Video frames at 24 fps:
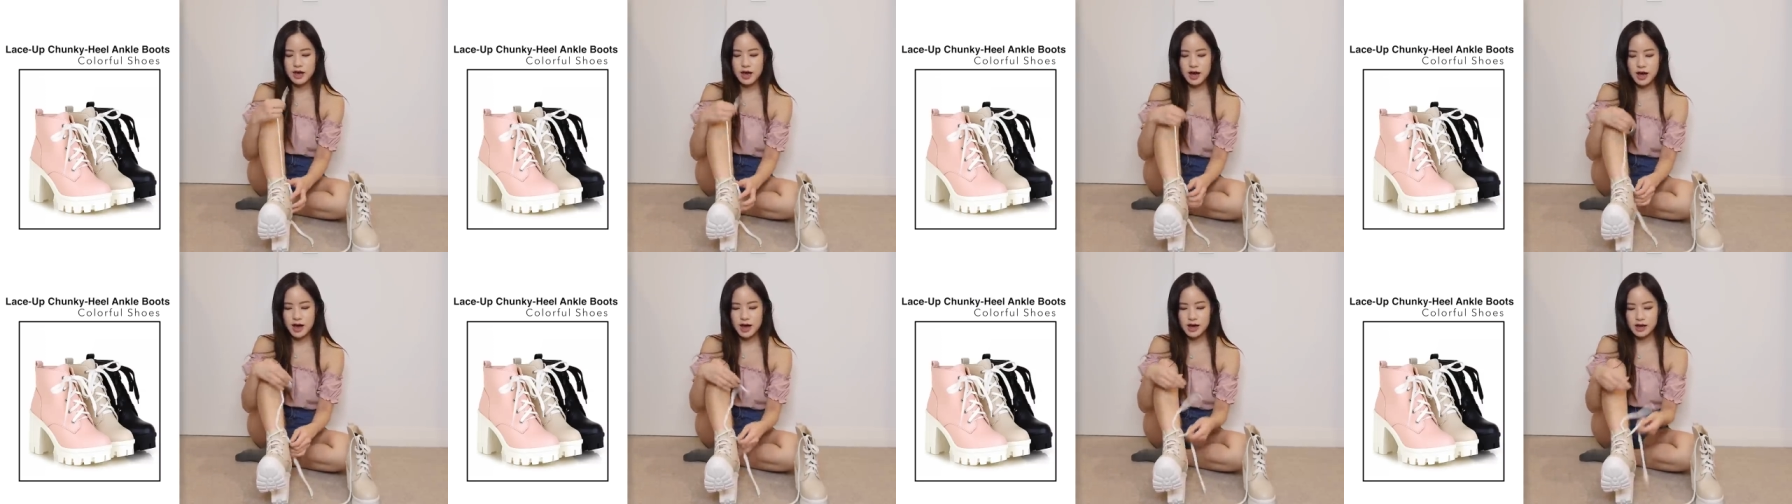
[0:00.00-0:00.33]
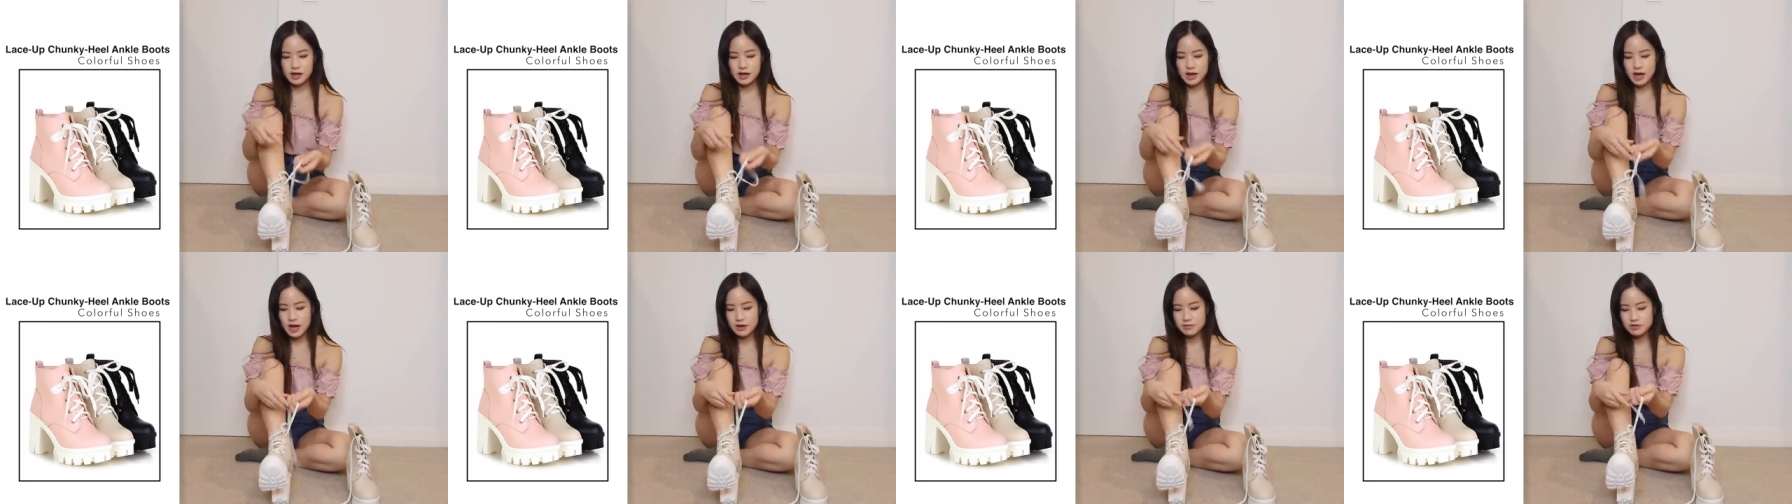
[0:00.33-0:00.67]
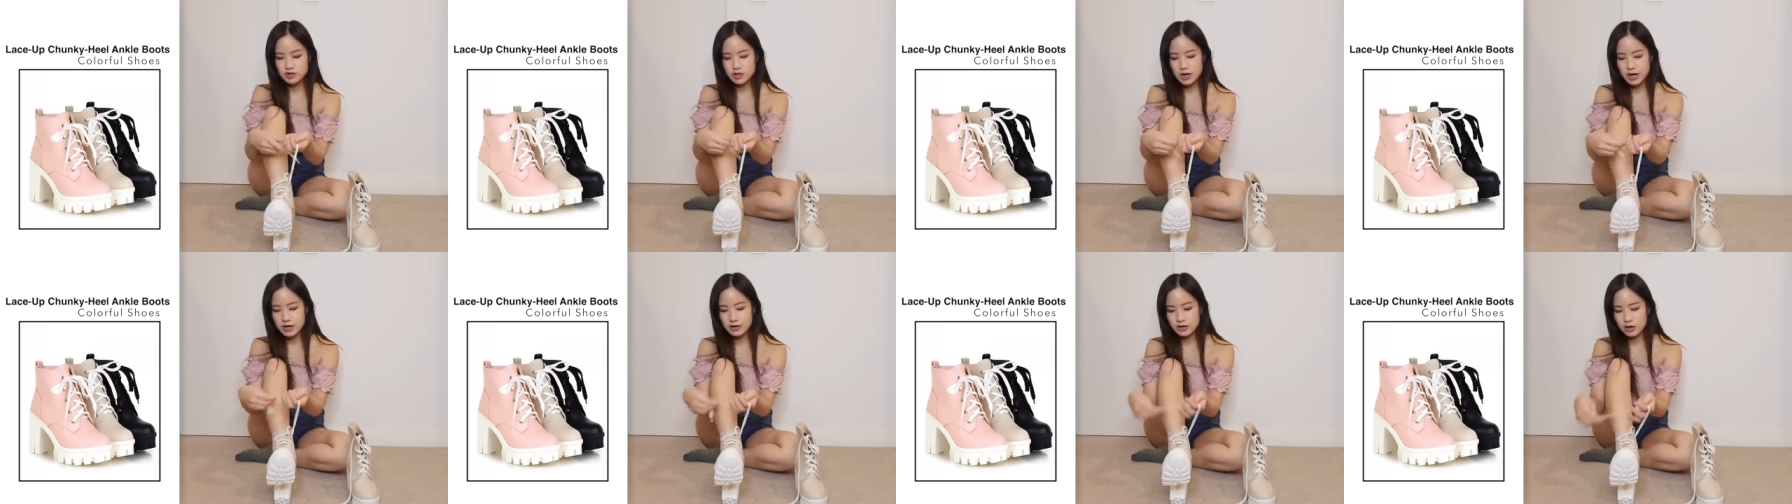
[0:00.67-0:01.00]
I have
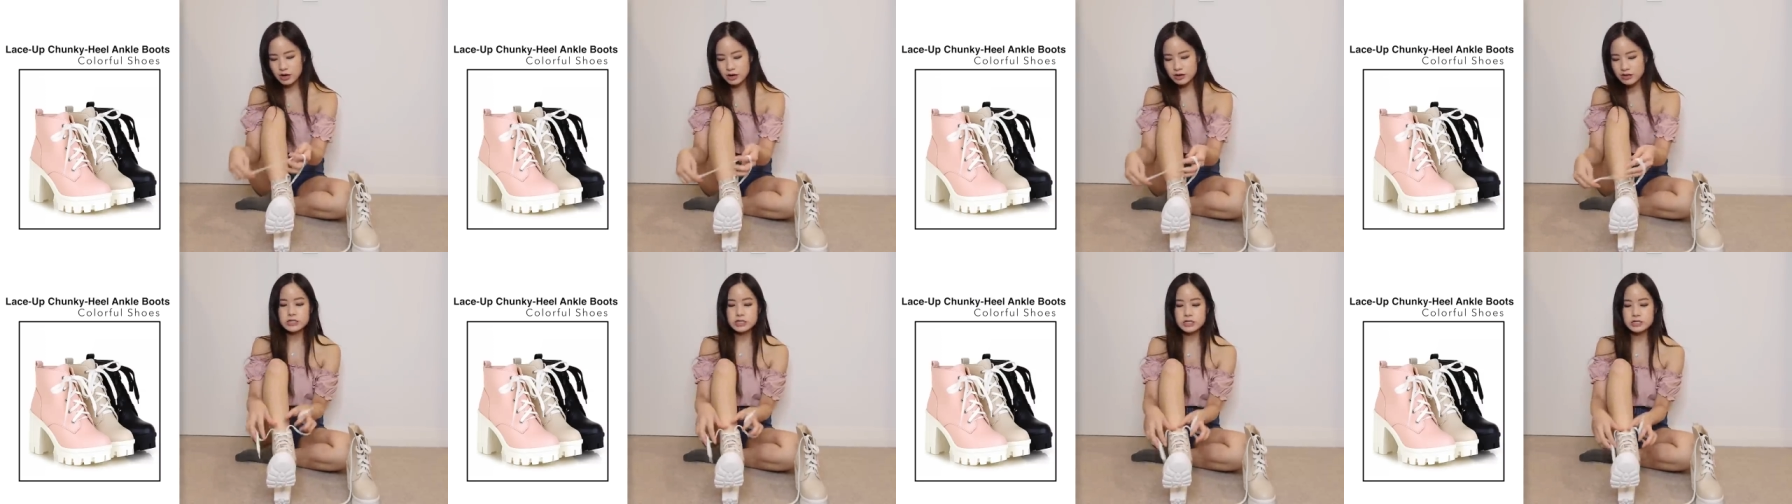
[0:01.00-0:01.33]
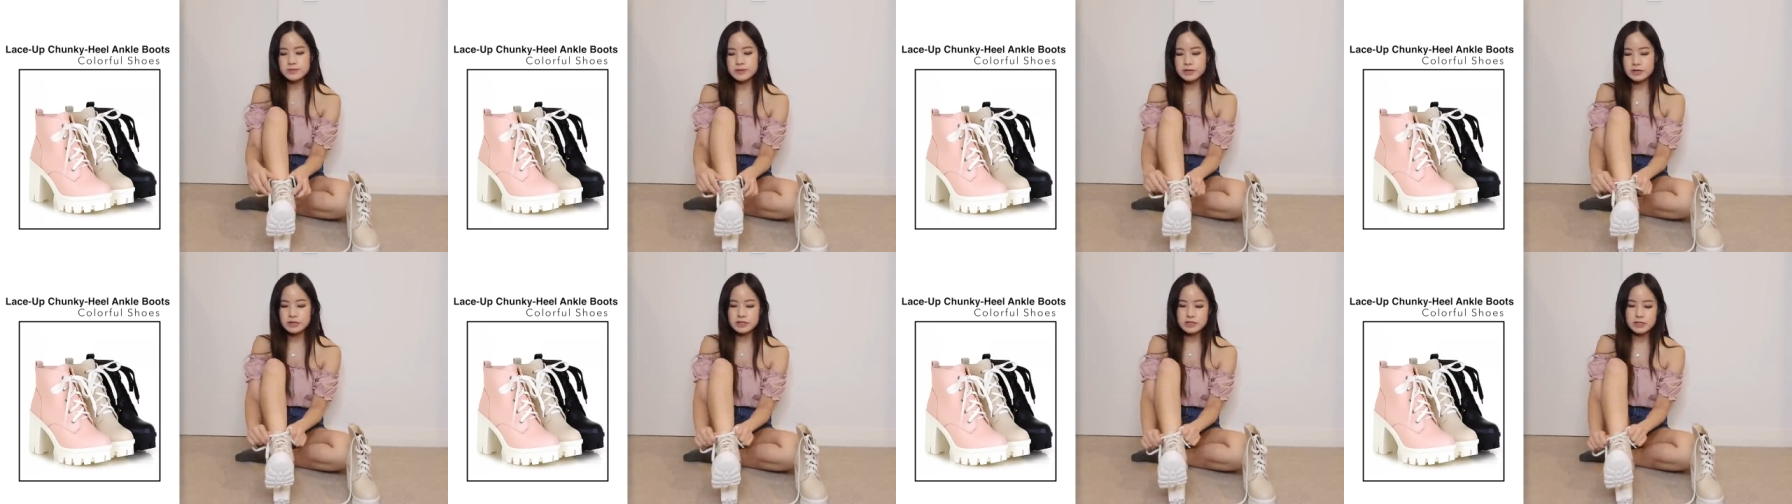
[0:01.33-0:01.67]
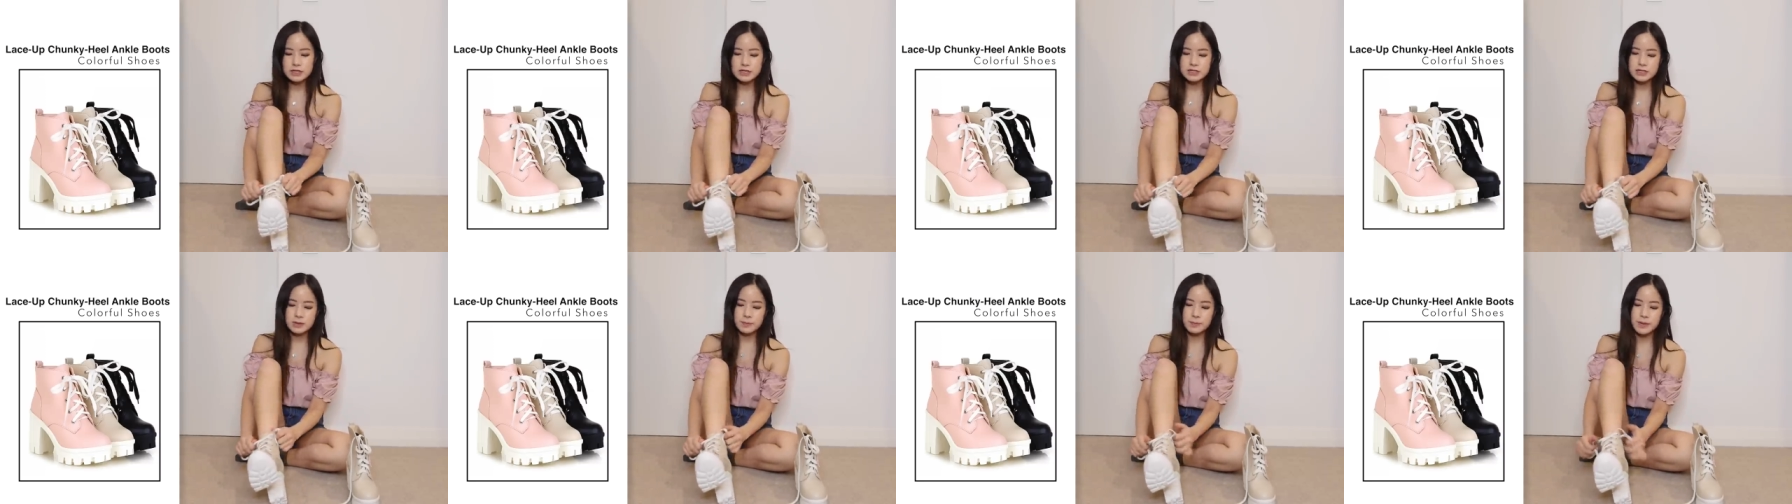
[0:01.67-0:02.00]
tried on, just because
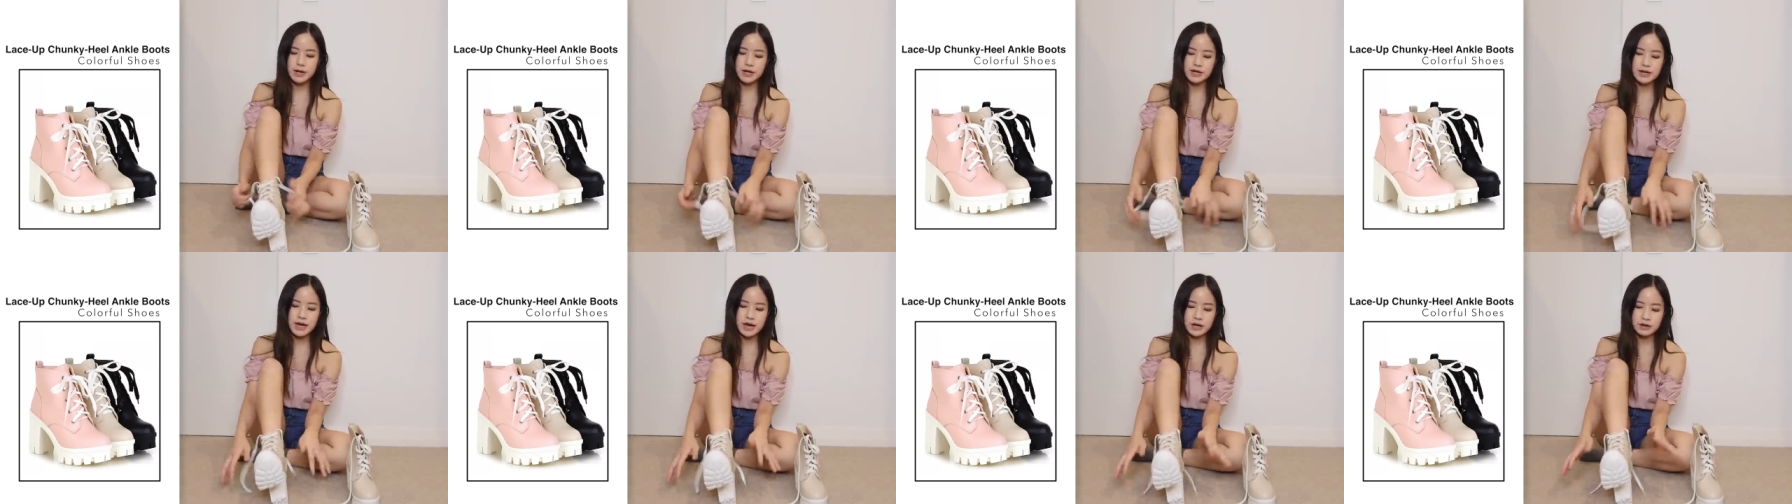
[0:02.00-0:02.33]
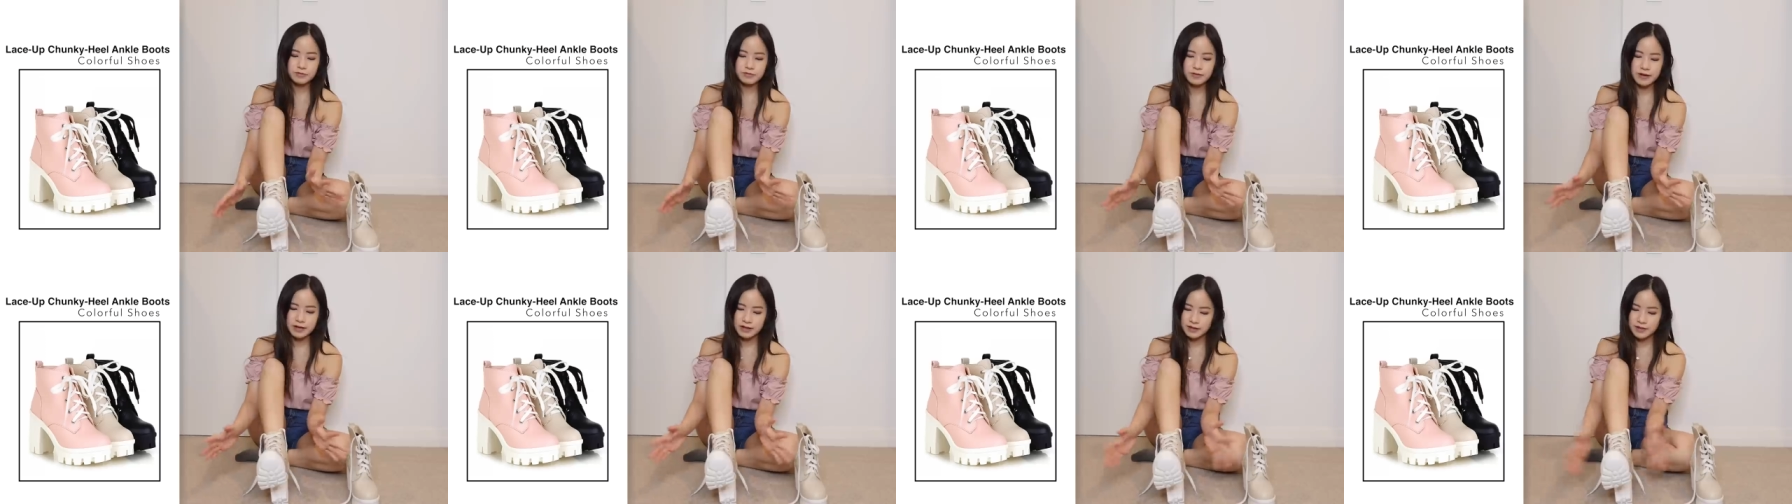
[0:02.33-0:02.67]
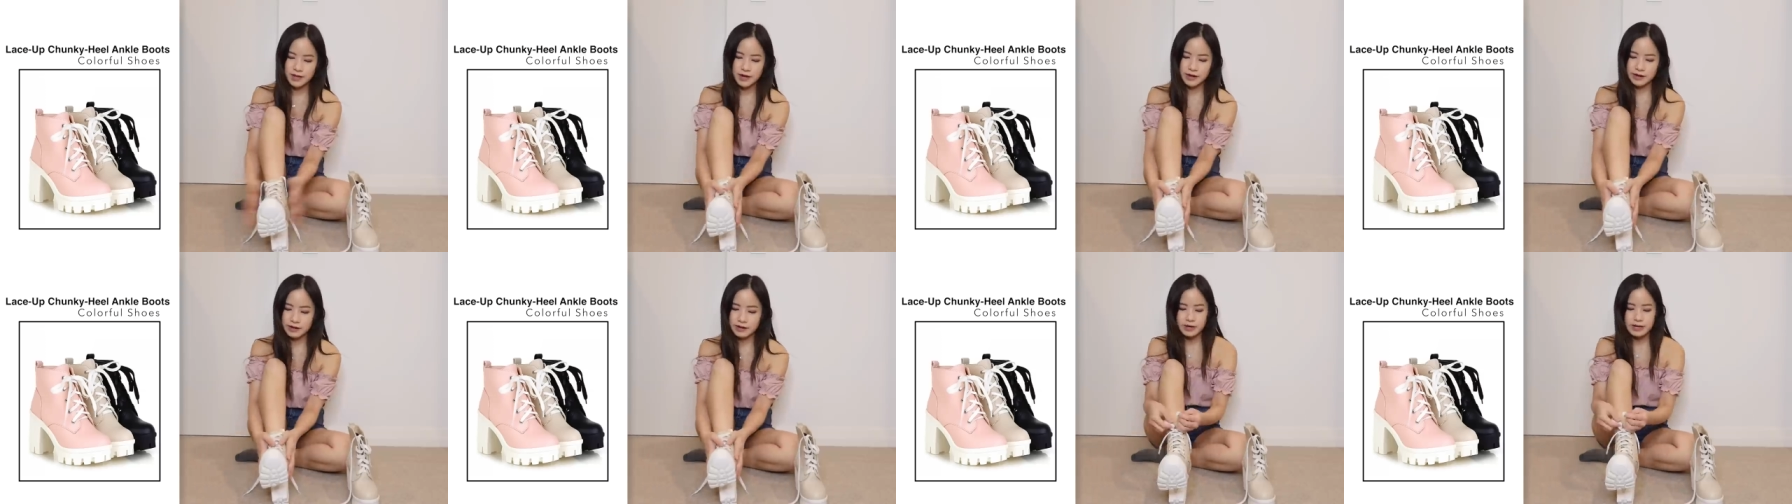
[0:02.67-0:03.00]
these are made out of fake
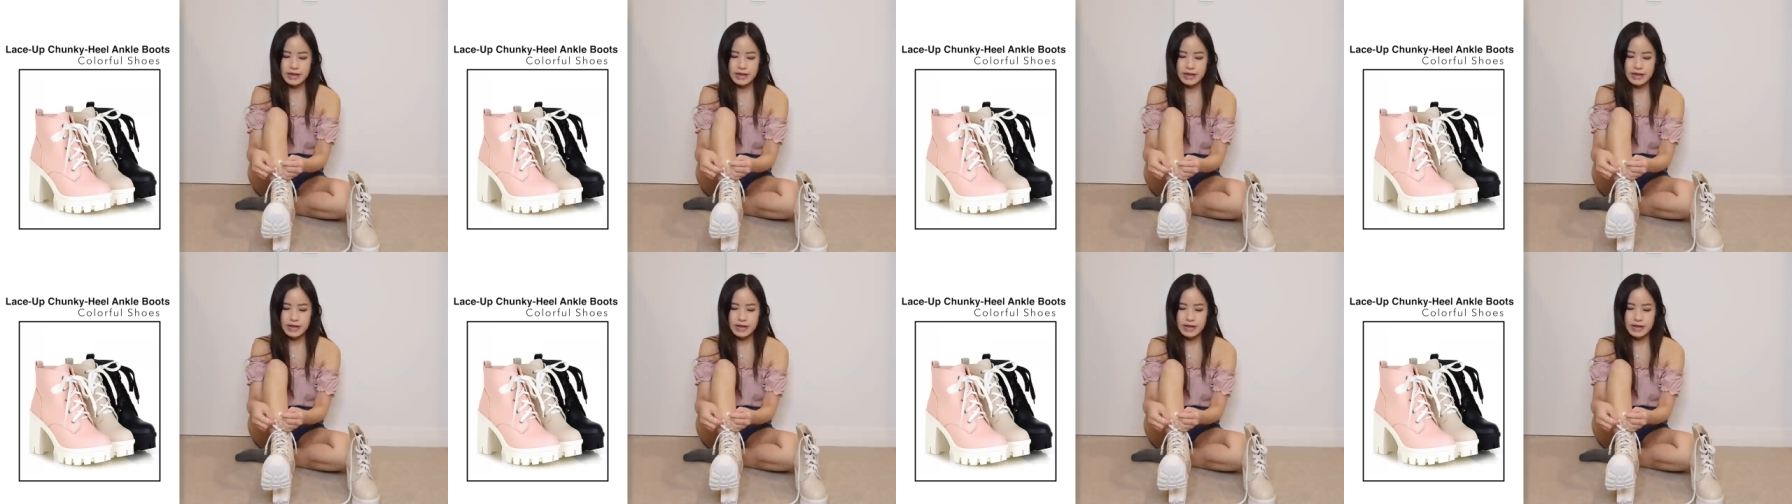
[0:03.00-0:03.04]
leather.